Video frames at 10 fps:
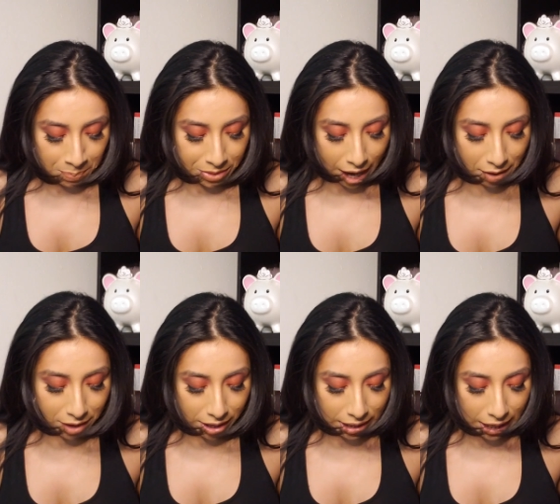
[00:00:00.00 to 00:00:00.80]
now
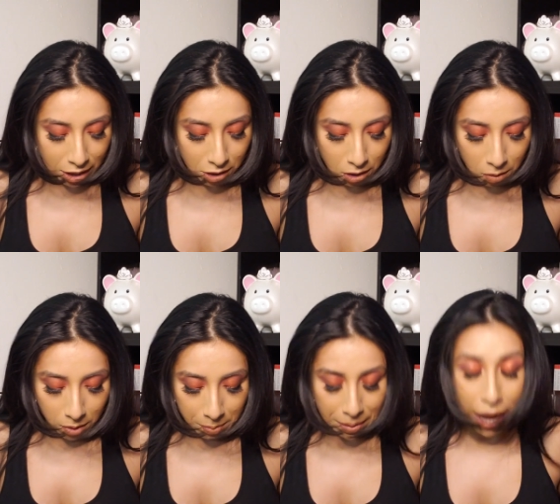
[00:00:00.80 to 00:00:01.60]
that like, you know,
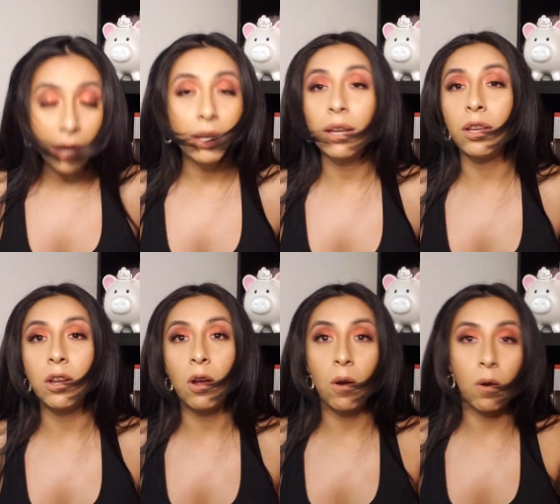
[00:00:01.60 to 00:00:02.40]
we're back,
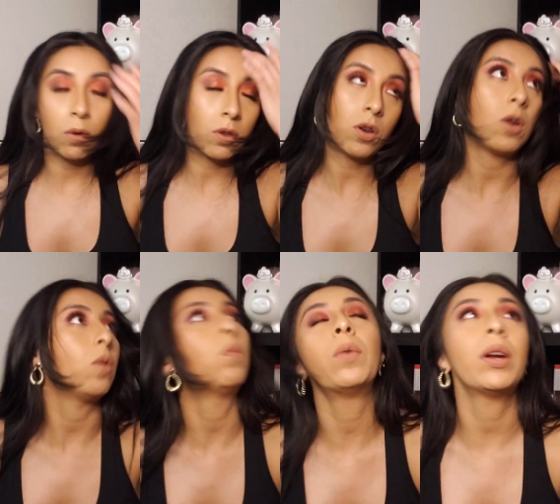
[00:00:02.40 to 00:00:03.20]
you
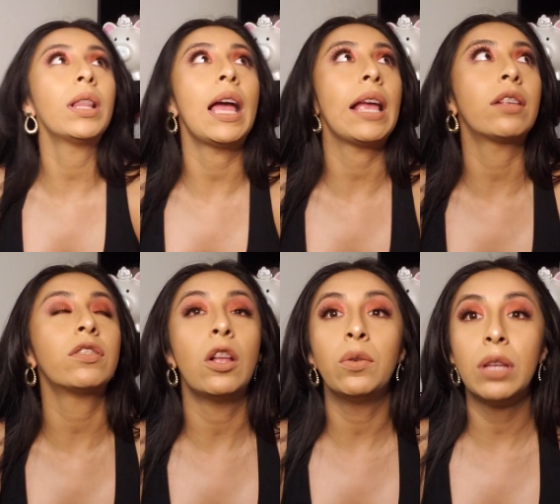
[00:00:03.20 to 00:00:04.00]
know, we're like
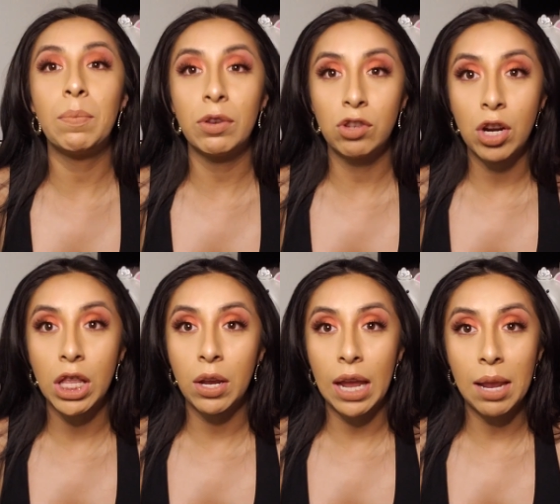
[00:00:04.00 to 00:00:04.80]
slowly but
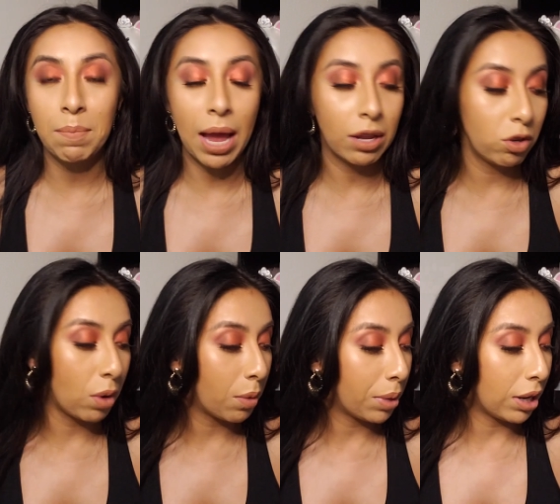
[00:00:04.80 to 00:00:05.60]
surely getting back to
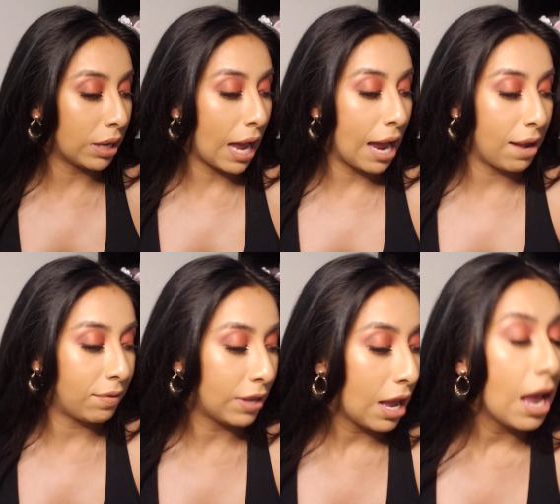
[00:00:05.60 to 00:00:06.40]
our real
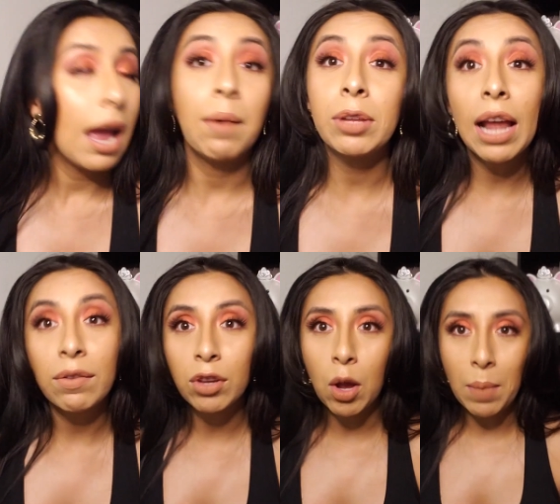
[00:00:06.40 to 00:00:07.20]
lives. I'm gonna
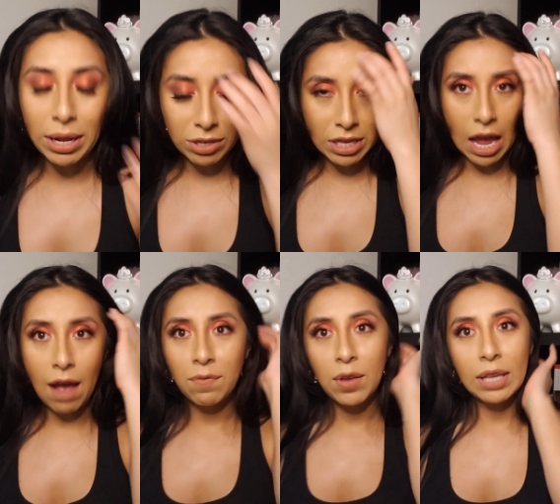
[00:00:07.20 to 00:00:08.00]
have to go back to the
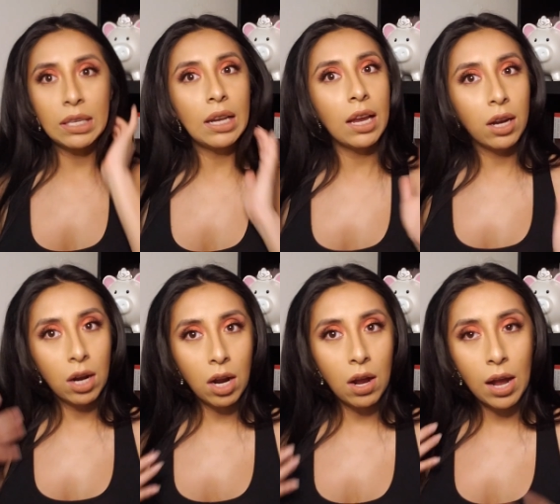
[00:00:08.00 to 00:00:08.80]
office and like,
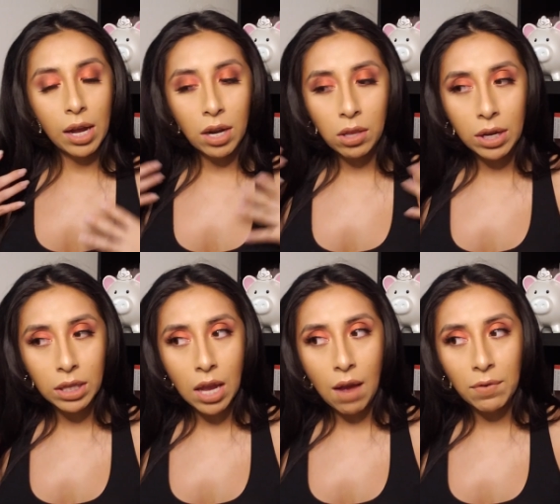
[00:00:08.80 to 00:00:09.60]
girl, I gotta look at
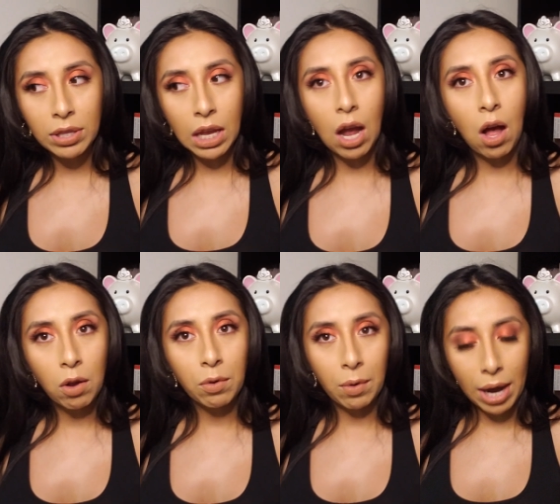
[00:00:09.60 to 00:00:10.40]
the office like
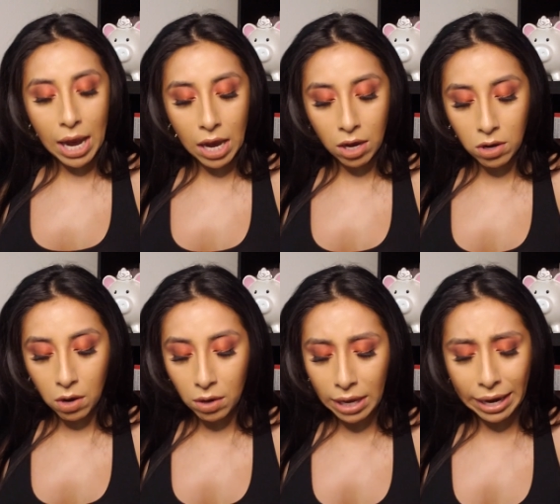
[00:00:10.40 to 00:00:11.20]
all great, you
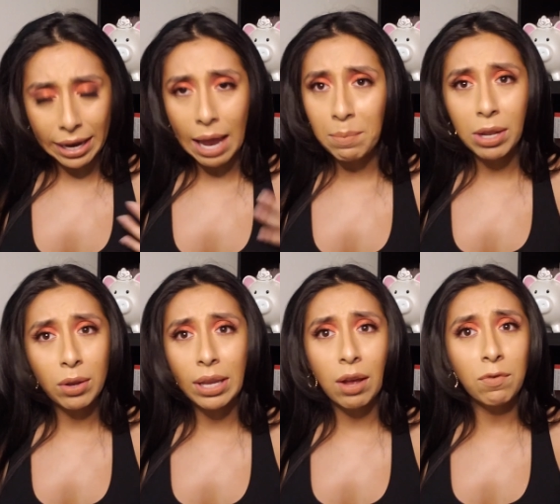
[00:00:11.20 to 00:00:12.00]
know, like I can't be
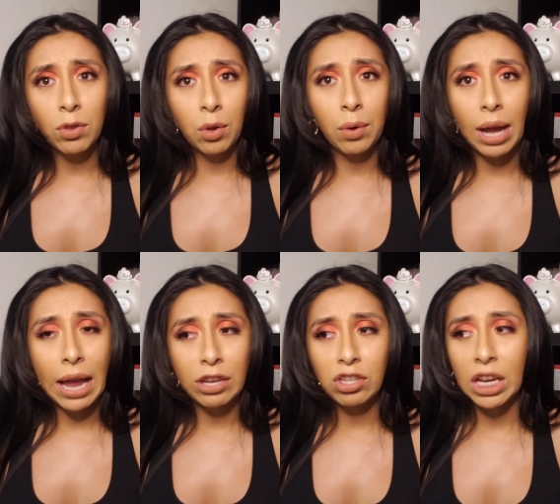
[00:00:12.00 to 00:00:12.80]
looking all
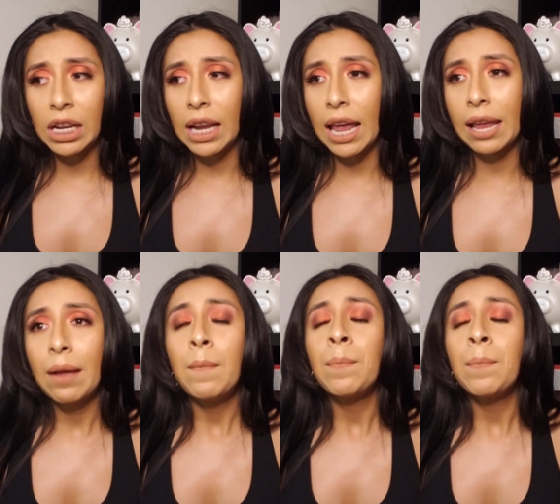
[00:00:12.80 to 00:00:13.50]
fodonga and shit. Like